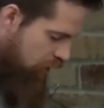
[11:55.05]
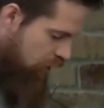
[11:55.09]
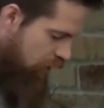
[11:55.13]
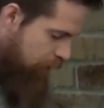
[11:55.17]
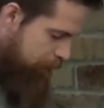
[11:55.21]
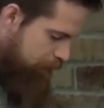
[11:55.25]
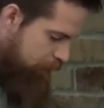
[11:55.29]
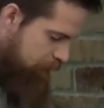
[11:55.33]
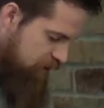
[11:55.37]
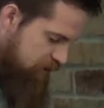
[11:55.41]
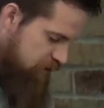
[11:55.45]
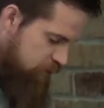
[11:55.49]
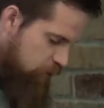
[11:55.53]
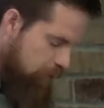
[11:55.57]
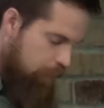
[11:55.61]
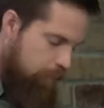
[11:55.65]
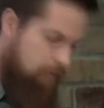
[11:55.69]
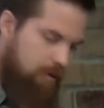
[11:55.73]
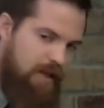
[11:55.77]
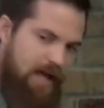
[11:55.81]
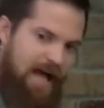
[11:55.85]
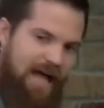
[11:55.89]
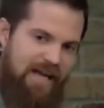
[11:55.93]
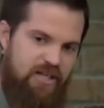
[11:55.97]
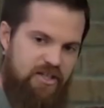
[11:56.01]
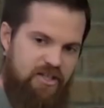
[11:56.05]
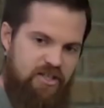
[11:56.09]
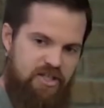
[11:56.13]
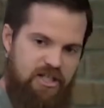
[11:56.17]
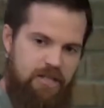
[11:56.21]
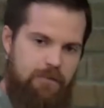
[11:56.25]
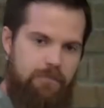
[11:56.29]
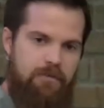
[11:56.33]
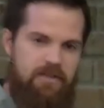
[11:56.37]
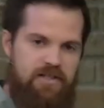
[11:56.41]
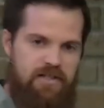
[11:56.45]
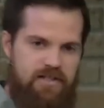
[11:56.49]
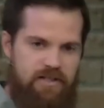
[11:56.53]
a sort of black
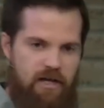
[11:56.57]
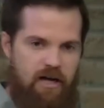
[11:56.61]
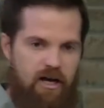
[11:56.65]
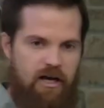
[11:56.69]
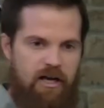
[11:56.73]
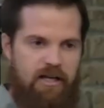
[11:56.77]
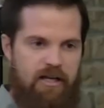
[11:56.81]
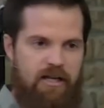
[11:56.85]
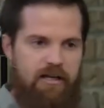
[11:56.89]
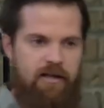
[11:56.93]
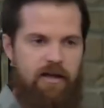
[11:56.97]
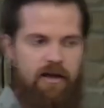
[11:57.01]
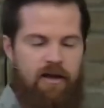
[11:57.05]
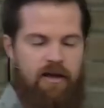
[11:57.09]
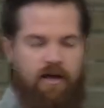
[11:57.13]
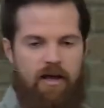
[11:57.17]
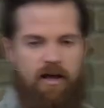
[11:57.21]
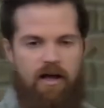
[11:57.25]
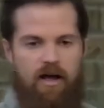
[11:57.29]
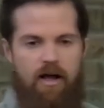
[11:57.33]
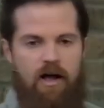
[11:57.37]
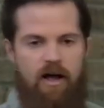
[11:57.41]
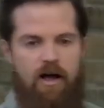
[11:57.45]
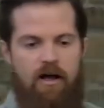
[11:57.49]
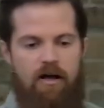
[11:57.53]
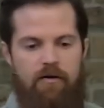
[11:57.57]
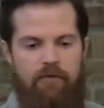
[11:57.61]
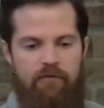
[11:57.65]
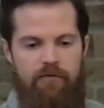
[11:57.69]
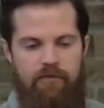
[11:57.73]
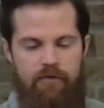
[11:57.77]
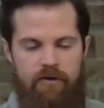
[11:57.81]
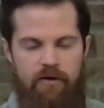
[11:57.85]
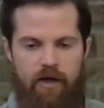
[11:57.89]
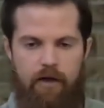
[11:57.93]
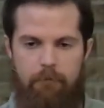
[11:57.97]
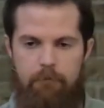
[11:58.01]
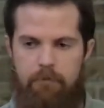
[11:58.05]
sheep son
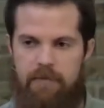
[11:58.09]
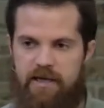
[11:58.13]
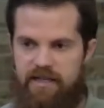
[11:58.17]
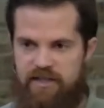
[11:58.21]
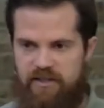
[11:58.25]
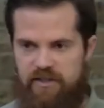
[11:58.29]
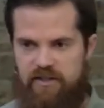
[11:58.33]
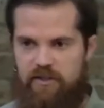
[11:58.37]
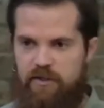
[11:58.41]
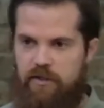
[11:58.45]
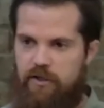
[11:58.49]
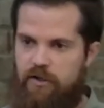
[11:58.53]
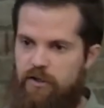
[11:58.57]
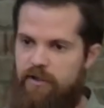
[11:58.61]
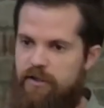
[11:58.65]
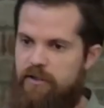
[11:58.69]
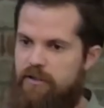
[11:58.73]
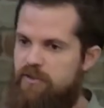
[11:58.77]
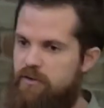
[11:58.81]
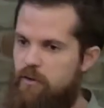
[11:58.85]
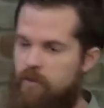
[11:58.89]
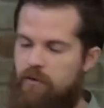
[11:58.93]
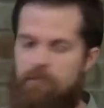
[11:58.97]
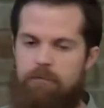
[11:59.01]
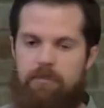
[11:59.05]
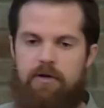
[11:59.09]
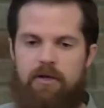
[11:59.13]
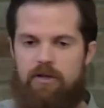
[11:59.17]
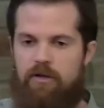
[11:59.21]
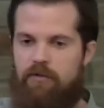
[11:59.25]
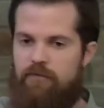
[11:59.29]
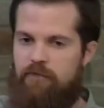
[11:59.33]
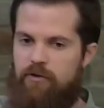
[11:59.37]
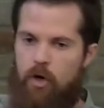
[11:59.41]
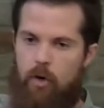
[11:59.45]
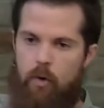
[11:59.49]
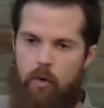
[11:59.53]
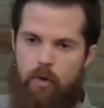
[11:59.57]
of a minister in sort of middle
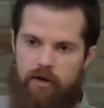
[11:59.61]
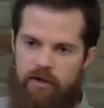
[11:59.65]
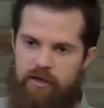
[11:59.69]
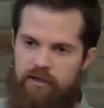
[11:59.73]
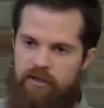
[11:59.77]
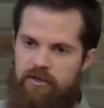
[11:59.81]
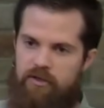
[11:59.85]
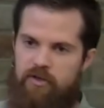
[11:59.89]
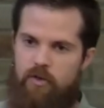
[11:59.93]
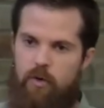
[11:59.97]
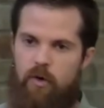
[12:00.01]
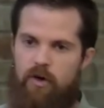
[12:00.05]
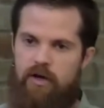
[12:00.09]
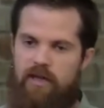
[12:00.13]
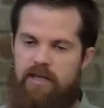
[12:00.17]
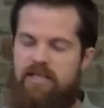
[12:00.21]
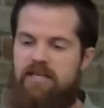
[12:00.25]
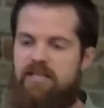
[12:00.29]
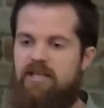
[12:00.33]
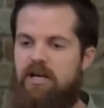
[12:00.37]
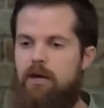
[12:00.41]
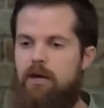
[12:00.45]
of nowhere, Illinois, and he